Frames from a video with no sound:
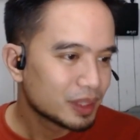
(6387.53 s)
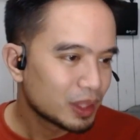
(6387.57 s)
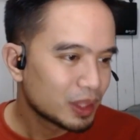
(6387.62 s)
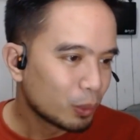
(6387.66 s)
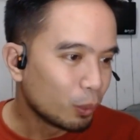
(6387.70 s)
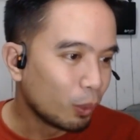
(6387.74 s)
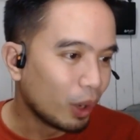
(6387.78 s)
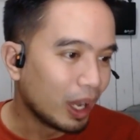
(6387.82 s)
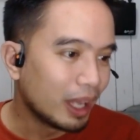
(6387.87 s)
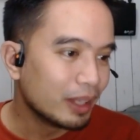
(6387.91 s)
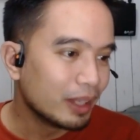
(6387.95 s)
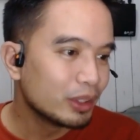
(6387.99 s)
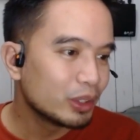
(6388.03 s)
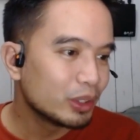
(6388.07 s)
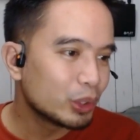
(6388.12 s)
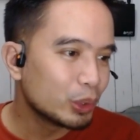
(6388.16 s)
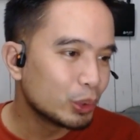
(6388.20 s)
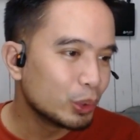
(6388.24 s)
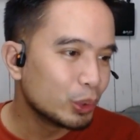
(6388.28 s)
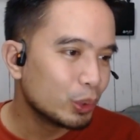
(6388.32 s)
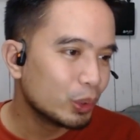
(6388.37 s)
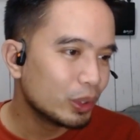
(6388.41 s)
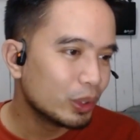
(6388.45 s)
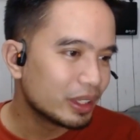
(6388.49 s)
1,
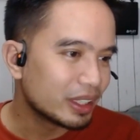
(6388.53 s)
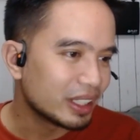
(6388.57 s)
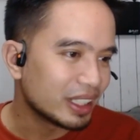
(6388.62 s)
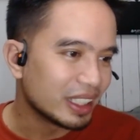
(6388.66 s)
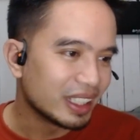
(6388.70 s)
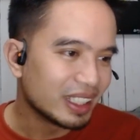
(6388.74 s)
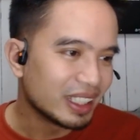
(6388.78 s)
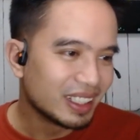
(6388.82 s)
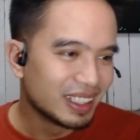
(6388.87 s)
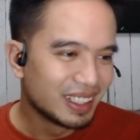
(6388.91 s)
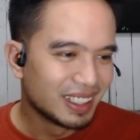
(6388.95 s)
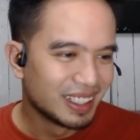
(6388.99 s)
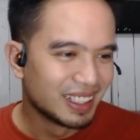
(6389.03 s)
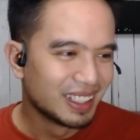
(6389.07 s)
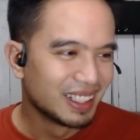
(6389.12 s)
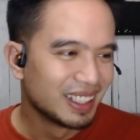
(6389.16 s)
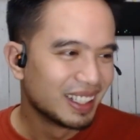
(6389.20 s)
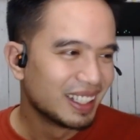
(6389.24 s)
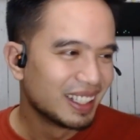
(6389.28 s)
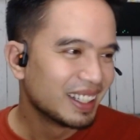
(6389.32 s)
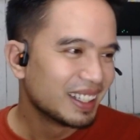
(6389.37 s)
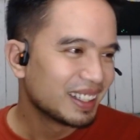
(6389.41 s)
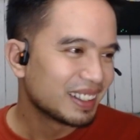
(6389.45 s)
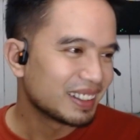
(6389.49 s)
2, 3.
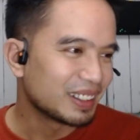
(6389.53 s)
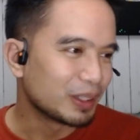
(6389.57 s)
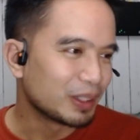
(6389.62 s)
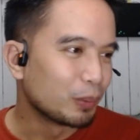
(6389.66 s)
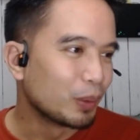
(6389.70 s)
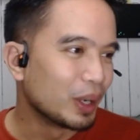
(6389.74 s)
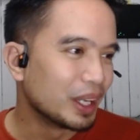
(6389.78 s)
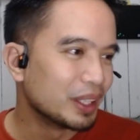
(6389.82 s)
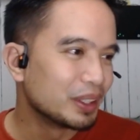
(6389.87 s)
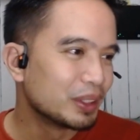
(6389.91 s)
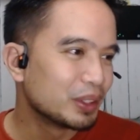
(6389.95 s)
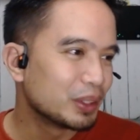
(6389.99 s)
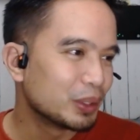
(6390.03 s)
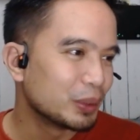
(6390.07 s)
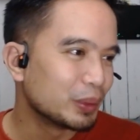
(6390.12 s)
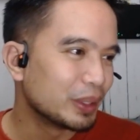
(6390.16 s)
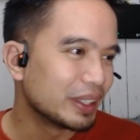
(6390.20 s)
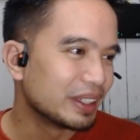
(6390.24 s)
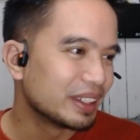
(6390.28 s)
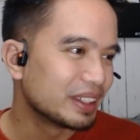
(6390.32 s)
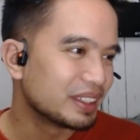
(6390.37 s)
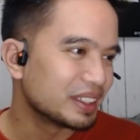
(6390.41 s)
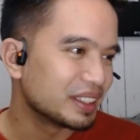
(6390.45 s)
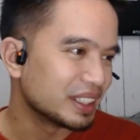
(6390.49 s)
So 1, 2,
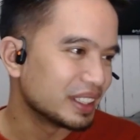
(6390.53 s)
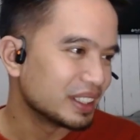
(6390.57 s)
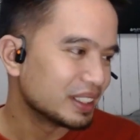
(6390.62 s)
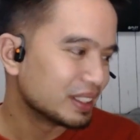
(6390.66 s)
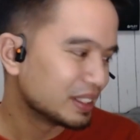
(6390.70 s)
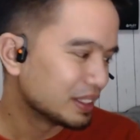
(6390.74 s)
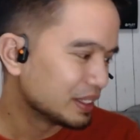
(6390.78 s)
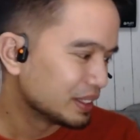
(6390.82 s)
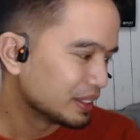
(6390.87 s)
and 3.